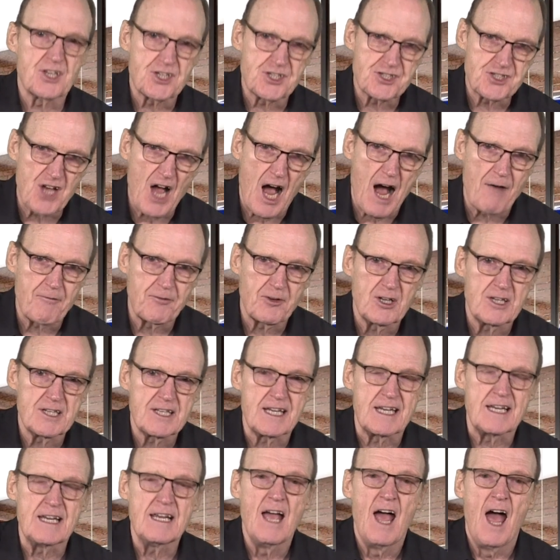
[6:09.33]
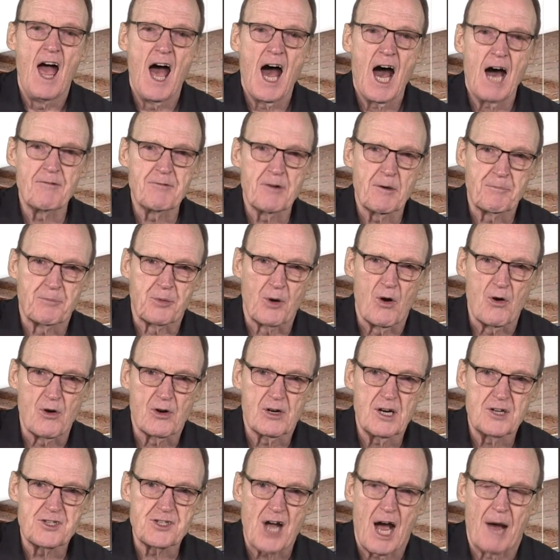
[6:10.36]
sovereignty of a
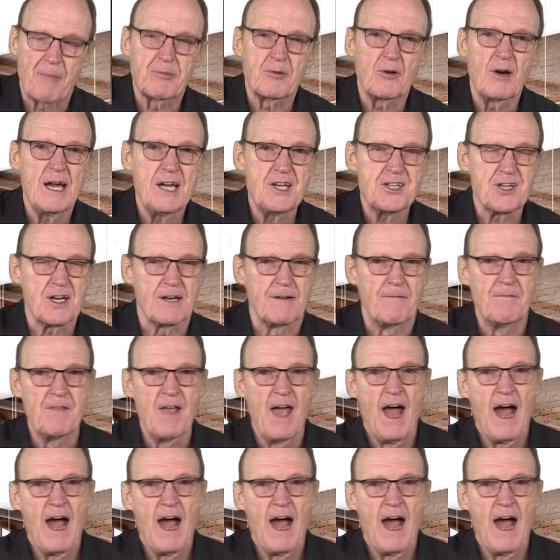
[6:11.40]
brokerage operation.